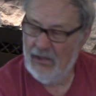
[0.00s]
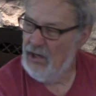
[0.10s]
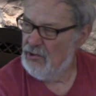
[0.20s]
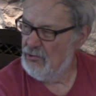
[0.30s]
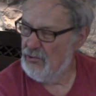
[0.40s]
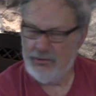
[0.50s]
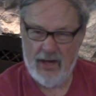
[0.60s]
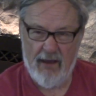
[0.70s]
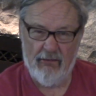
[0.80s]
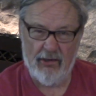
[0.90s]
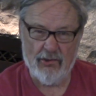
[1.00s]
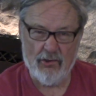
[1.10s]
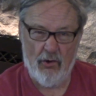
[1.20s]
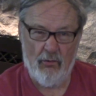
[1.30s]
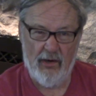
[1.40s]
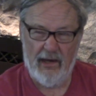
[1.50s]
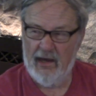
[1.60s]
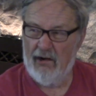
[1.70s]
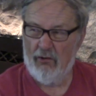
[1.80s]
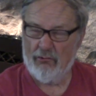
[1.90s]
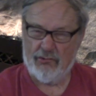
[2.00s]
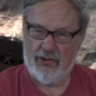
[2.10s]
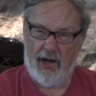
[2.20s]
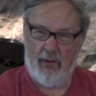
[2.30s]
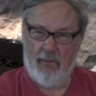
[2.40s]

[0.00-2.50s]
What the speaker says: He's used to having his own way. I don't share